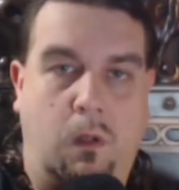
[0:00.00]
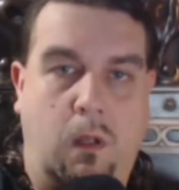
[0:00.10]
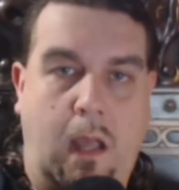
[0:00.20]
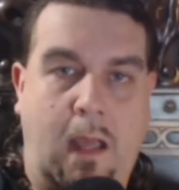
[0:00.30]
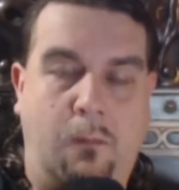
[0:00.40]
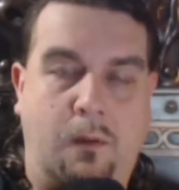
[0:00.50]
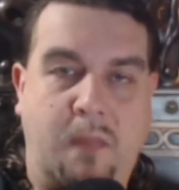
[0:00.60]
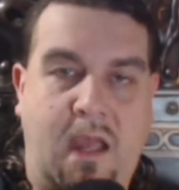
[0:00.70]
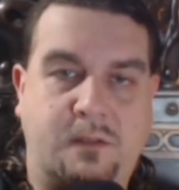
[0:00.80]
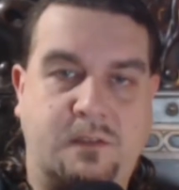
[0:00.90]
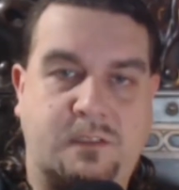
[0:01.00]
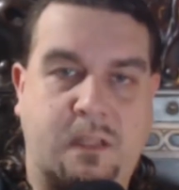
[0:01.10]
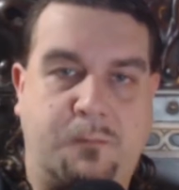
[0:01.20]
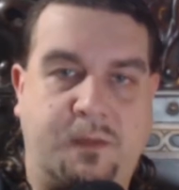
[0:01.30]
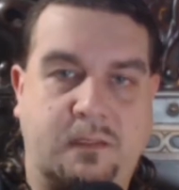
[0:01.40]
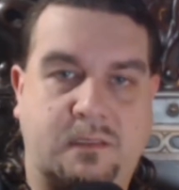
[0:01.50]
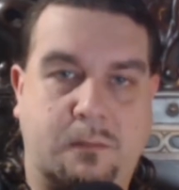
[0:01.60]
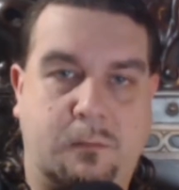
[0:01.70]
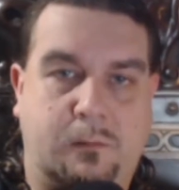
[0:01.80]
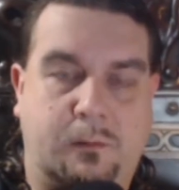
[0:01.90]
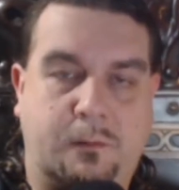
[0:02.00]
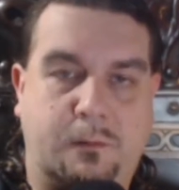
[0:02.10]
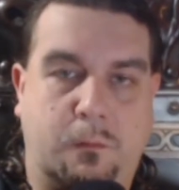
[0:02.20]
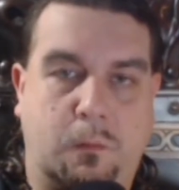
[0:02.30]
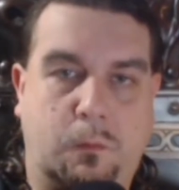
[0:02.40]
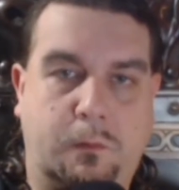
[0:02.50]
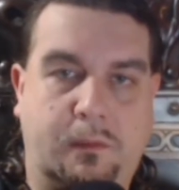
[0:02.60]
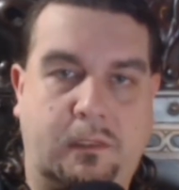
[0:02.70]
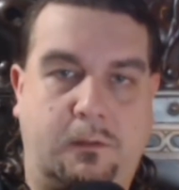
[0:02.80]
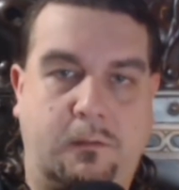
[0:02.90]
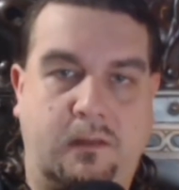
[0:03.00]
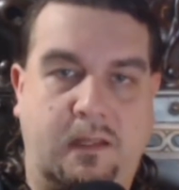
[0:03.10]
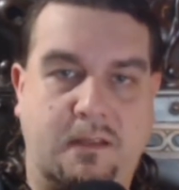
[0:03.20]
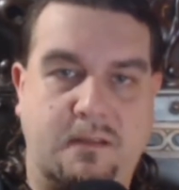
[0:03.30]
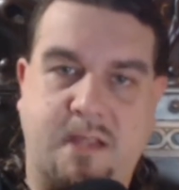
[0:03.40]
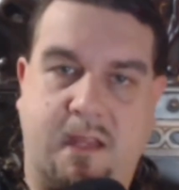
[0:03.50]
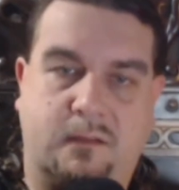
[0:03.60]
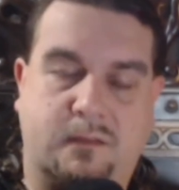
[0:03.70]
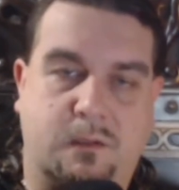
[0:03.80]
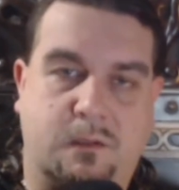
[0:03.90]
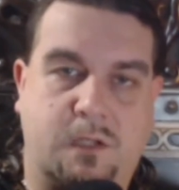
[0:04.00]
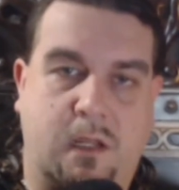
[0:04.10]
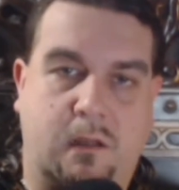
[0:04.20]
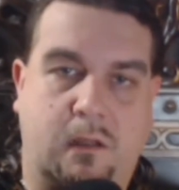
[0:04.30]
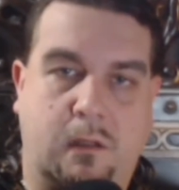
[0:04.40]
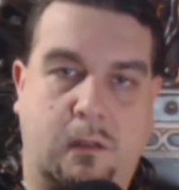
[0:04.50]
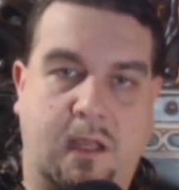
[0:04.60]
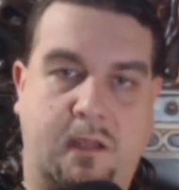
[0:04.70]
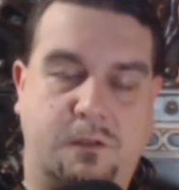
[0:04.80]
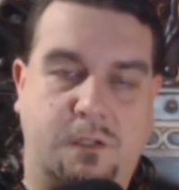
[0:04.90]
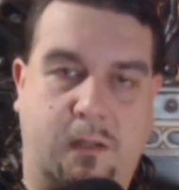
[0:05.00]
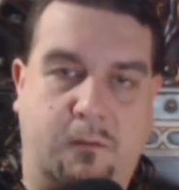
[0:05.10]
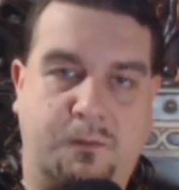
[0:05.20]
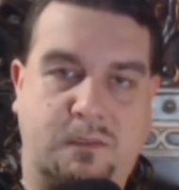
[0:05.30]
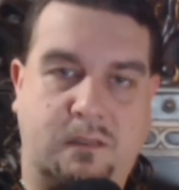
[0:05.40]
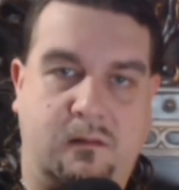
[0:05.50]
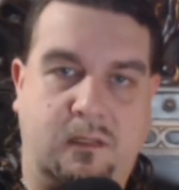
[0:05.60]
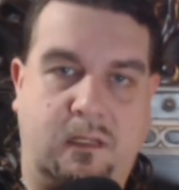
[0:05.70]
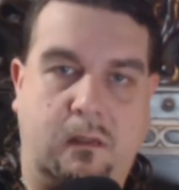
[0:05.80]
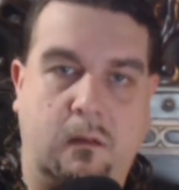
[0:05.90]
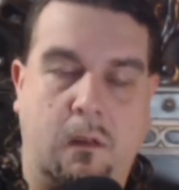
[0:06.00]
I would imagine something similar to a really good intake search at a jail facility.